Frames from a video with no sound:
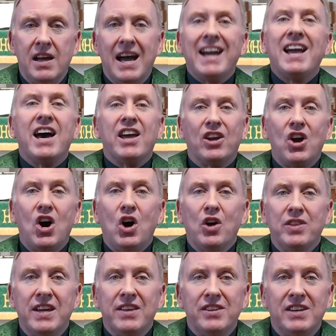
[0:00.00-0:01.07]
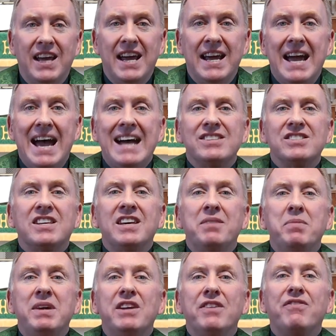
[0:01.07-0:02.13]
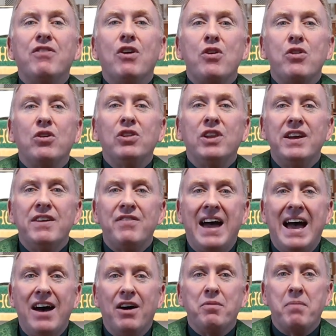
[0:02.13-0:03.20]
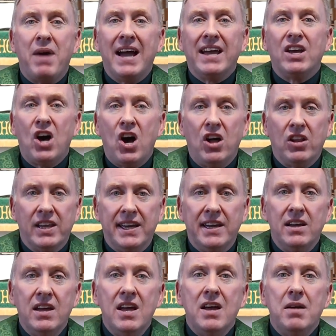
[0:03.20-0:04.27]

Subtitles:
I got a call the other day asking me to further live out my calling